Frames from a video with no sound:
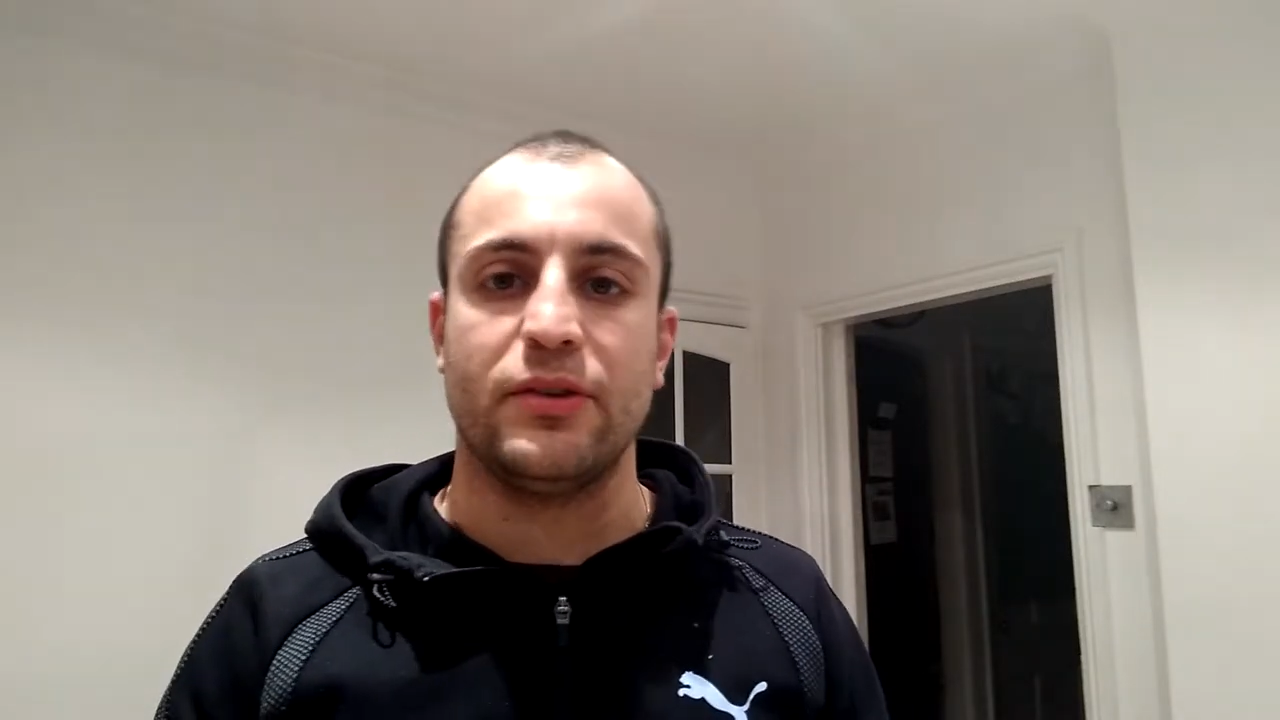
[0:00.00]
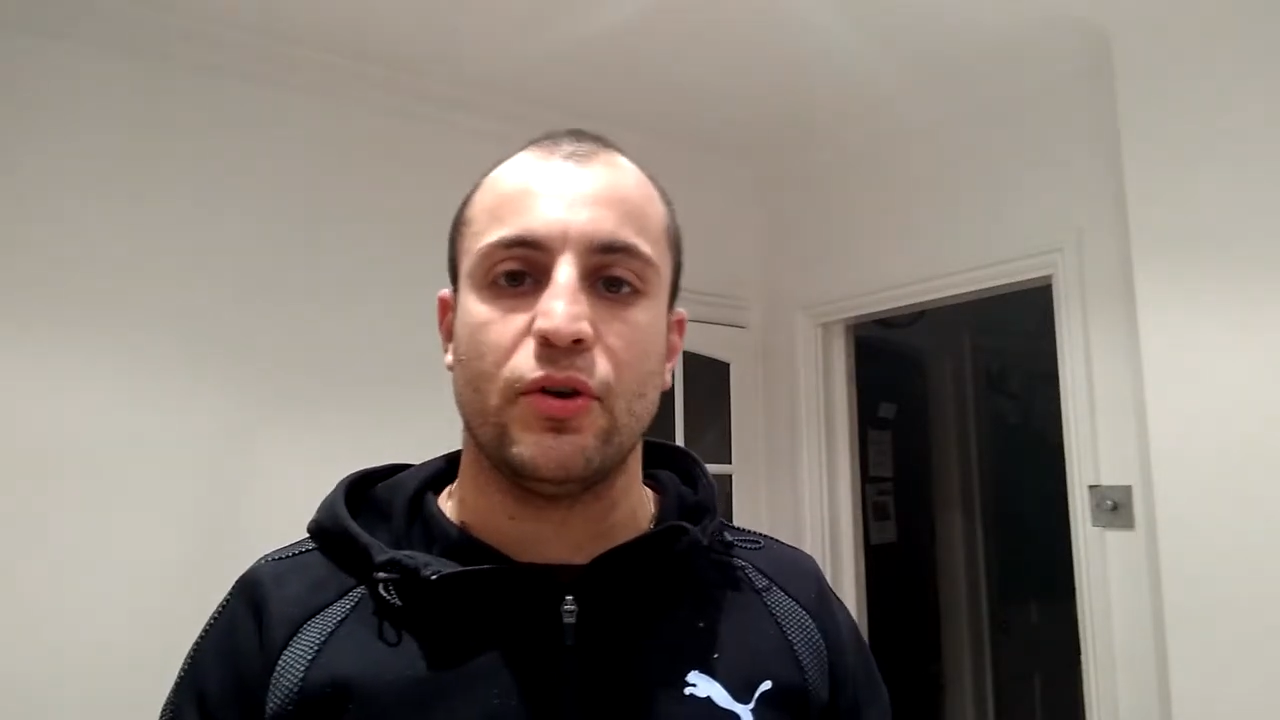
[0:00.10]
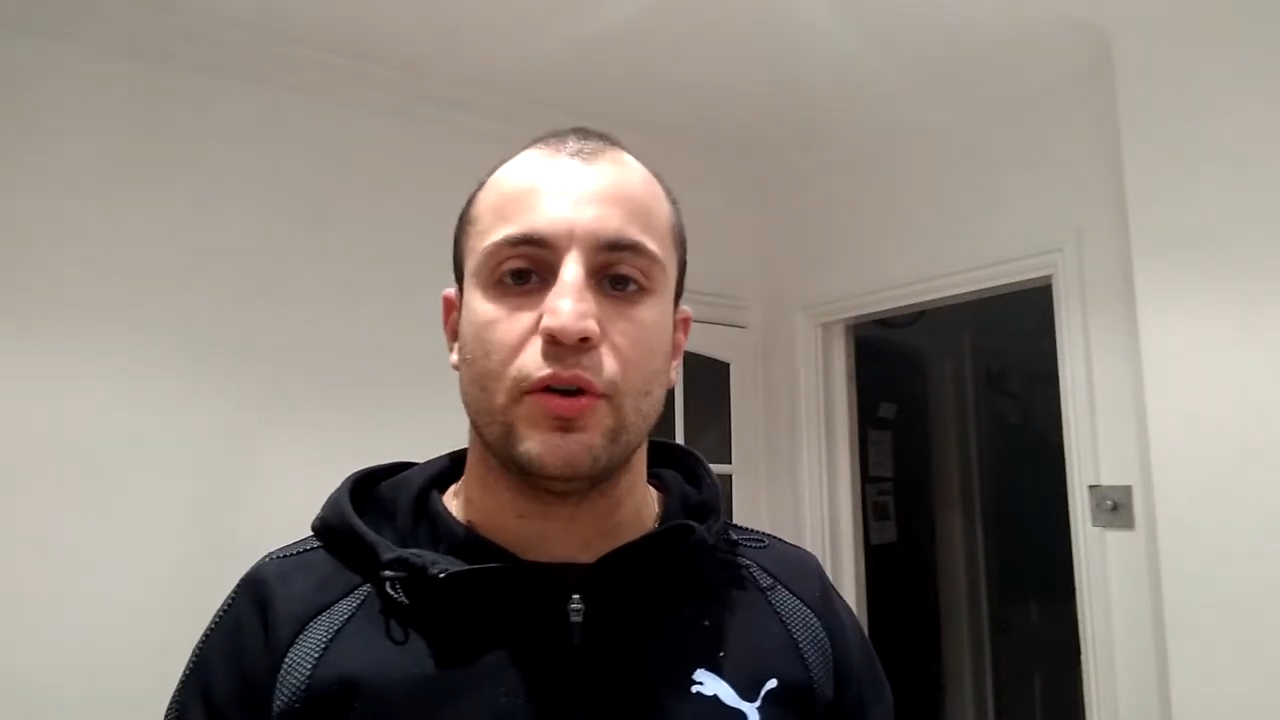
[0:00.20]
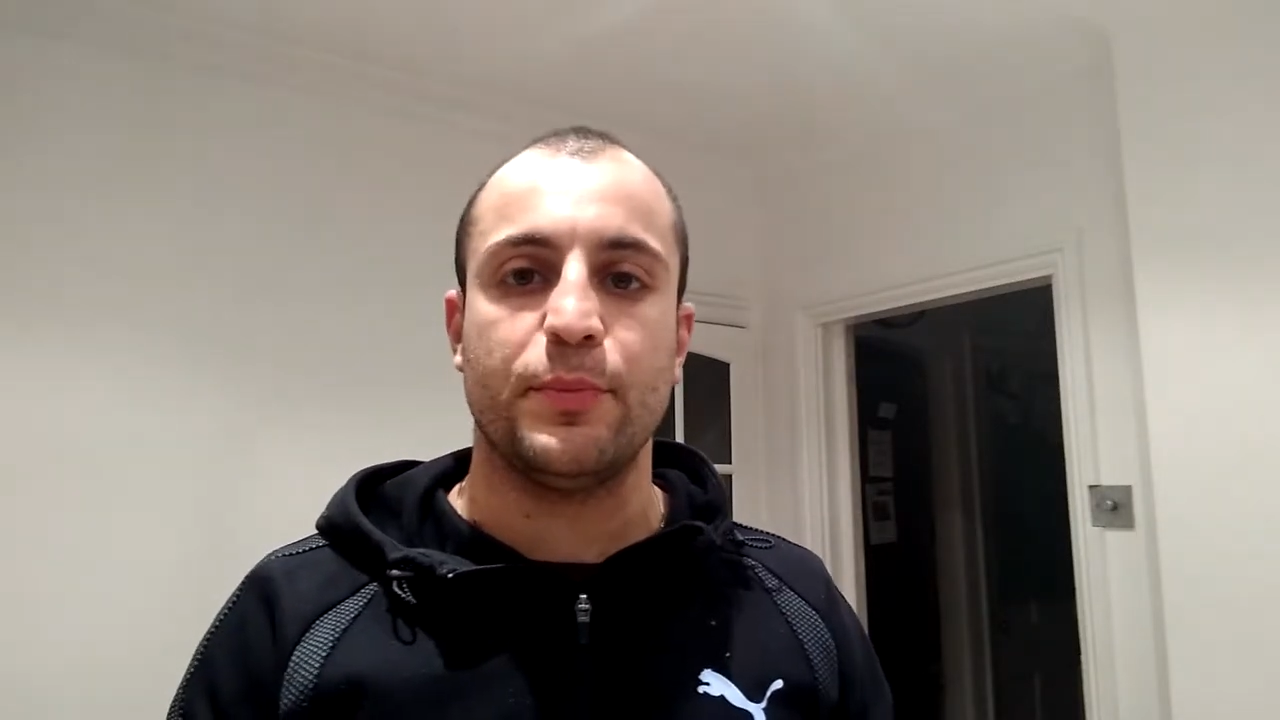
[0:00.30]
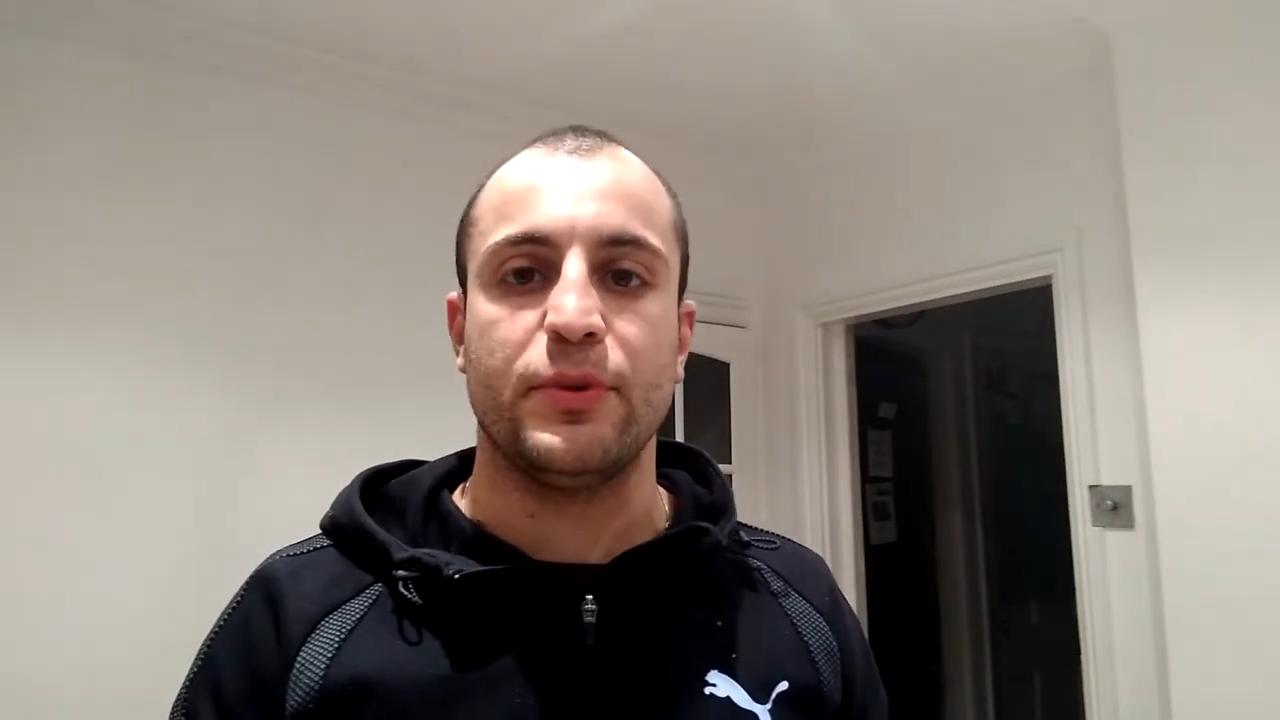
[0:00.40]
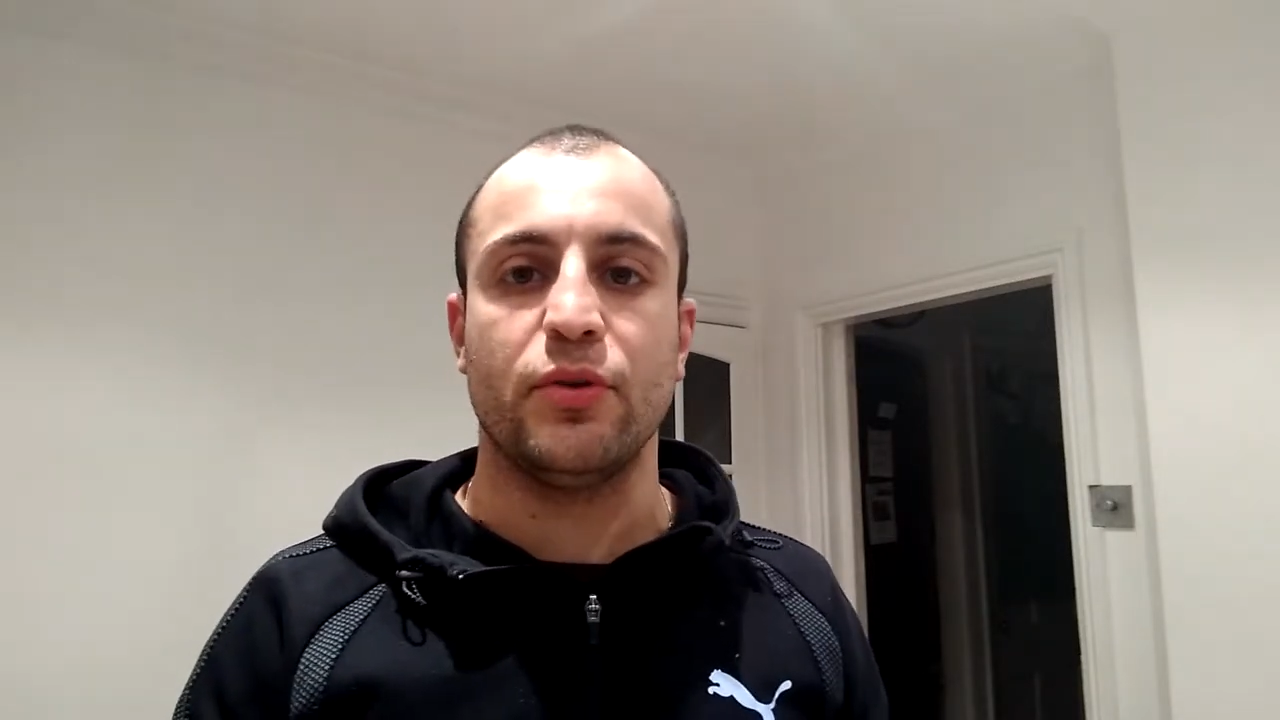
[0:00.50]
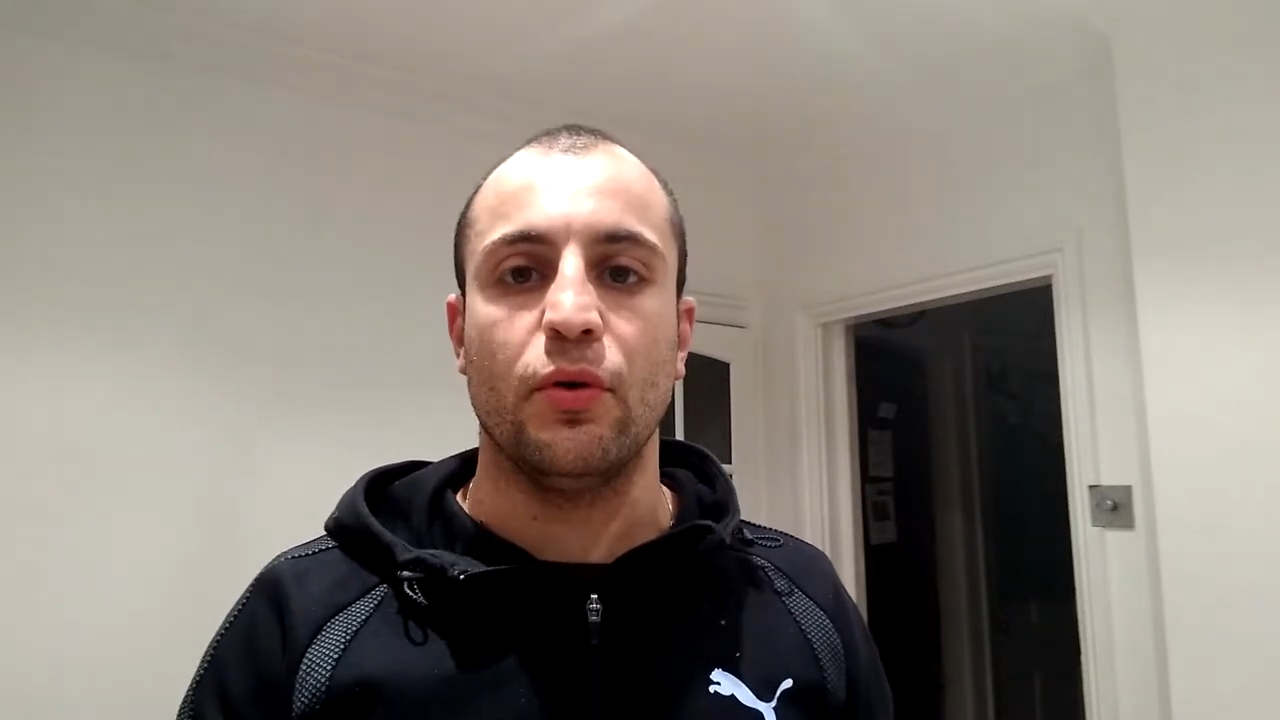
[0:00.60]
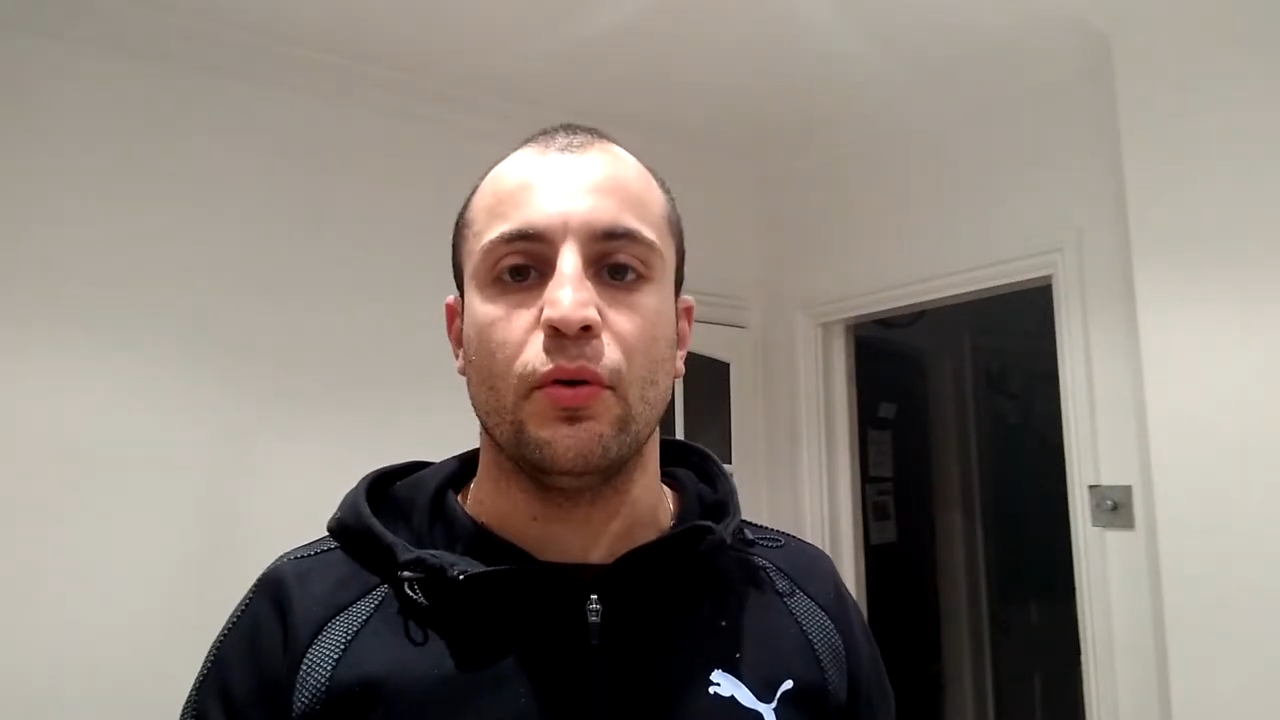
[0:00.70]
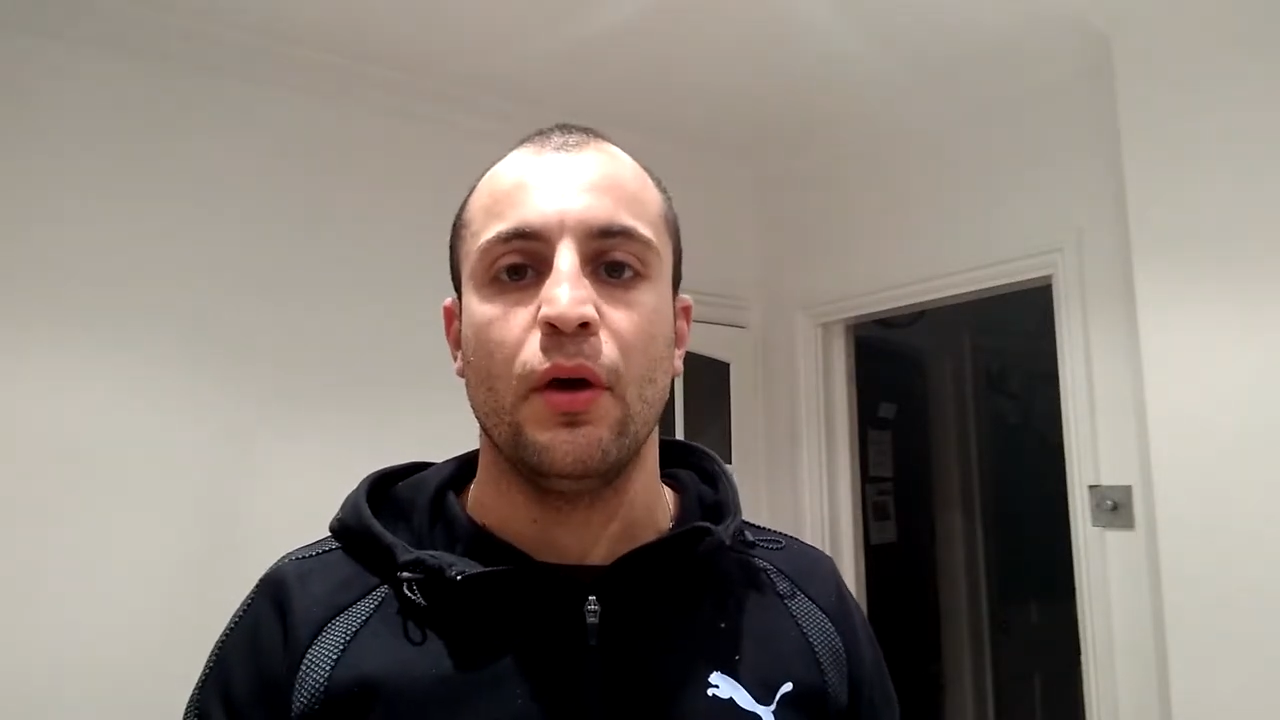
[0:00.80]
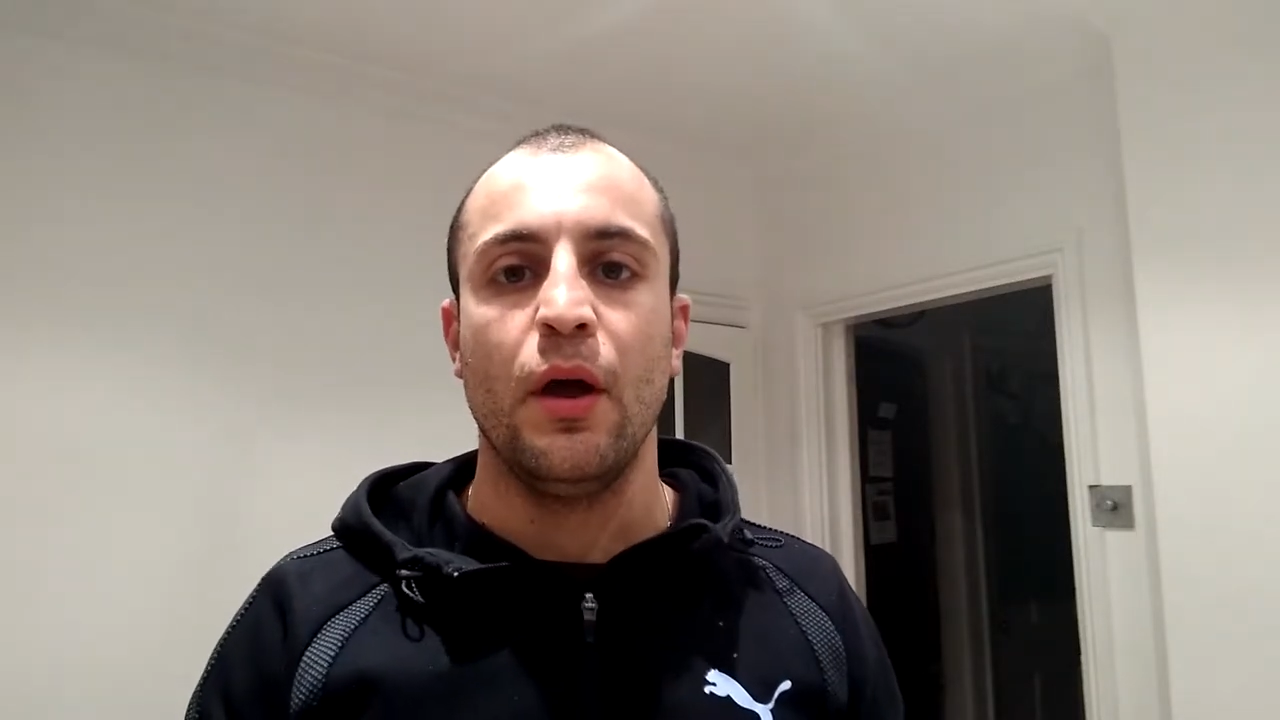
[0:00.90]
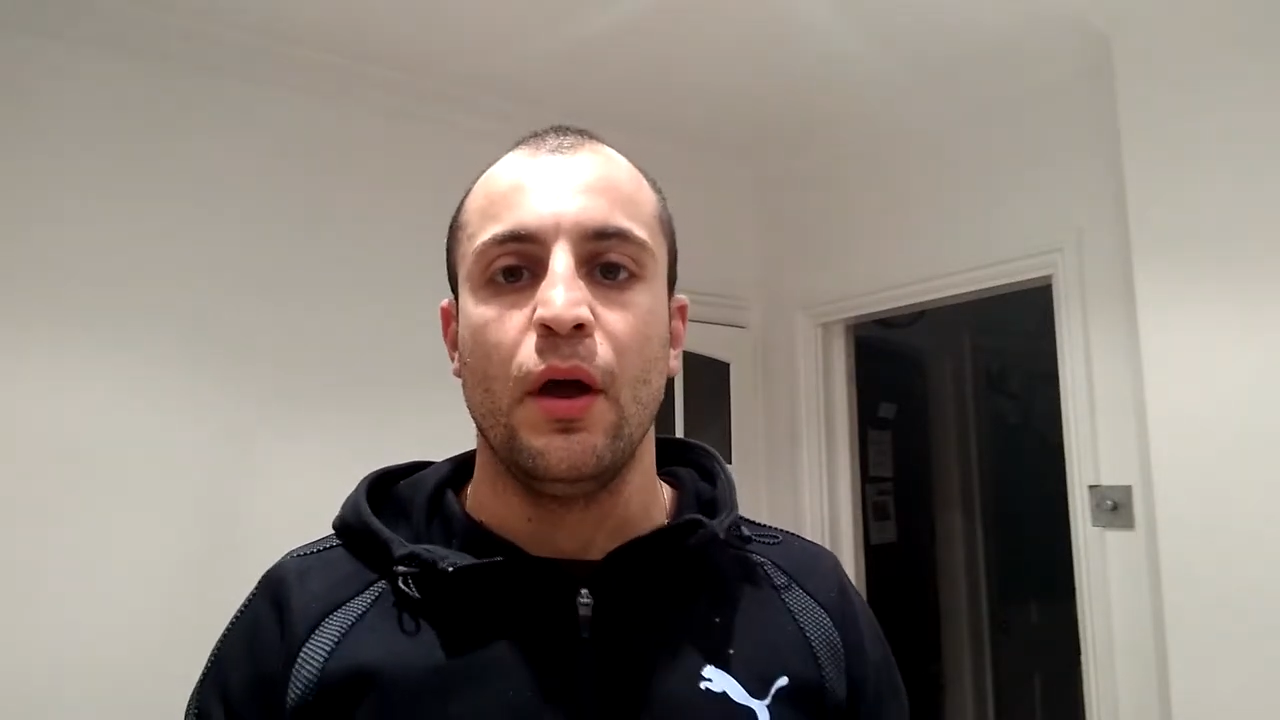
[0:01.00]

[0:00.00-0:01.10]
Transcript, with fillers: to hospital